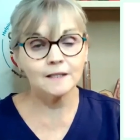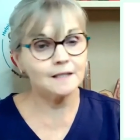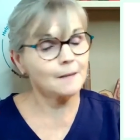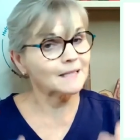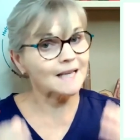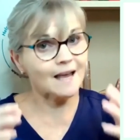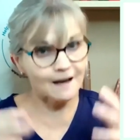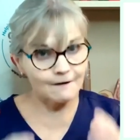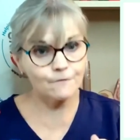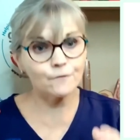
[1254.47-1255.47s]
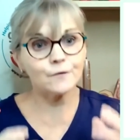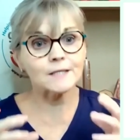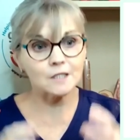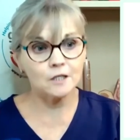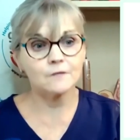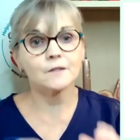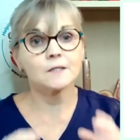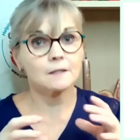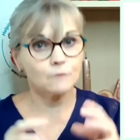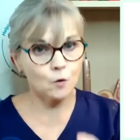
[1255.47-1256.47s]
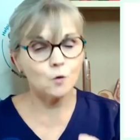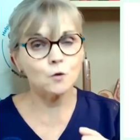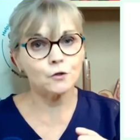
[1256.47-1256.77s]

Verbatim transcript: and I mean every surface of all